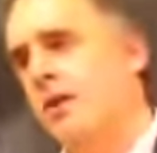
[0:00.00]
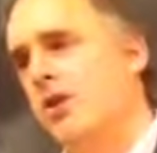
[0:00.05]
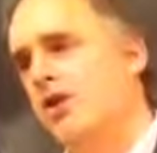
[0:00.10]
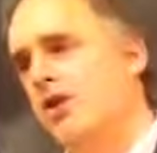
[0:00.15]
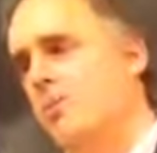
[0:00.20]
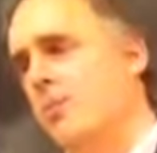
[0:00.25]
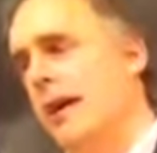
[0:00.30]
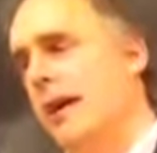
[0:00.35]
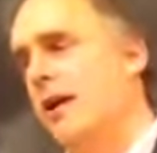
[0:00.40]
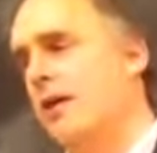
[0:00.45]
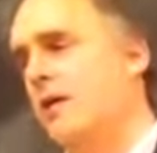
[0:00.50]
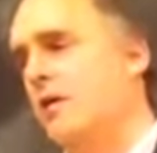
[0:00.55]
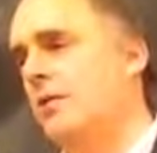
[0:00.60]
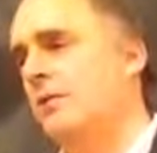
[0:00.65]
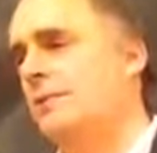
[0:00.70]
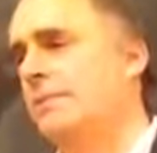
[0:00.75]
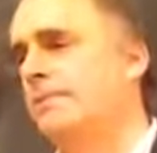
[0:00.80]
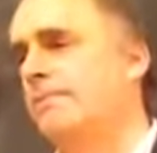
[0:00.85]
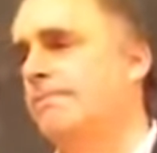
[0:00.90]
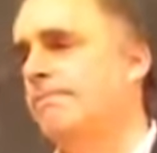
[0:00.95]

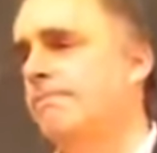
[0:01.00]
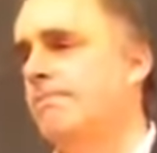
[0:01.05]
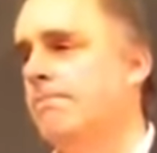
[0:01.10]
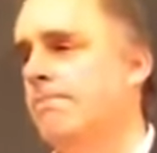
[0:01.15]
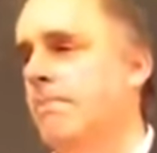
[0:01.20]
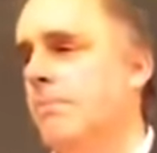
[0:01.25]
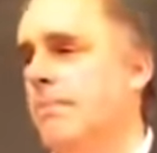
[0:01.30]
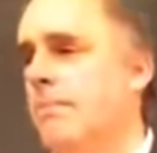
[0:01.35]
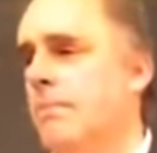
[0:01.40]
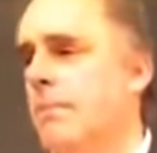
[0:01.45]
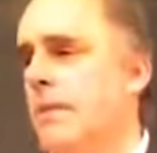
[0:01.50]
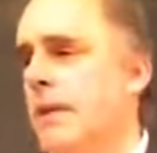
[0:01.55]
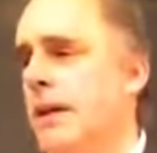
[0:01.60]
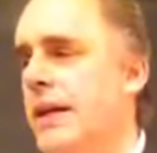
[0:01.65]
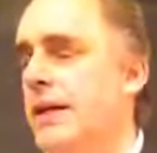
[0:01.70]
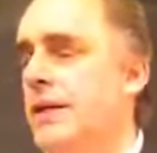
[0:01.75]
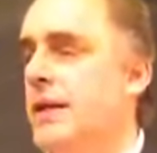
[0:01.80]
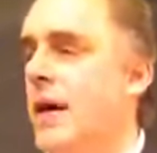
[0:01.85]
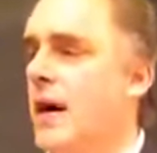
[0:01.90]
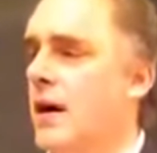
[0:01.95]
Geppetto
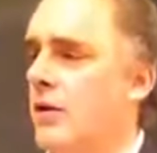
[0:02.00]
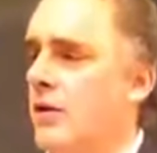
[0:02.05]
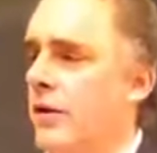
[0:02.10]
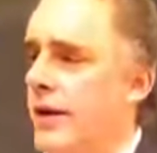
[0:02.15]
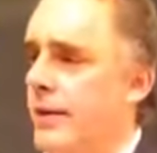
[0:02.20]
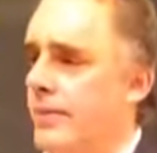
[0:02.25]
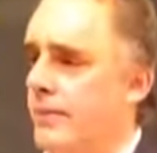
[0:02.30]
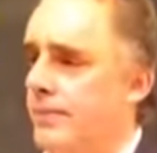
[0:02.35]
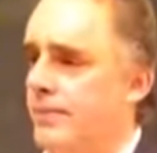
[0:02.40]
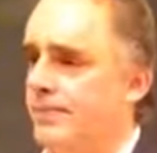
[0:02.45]
is hungry.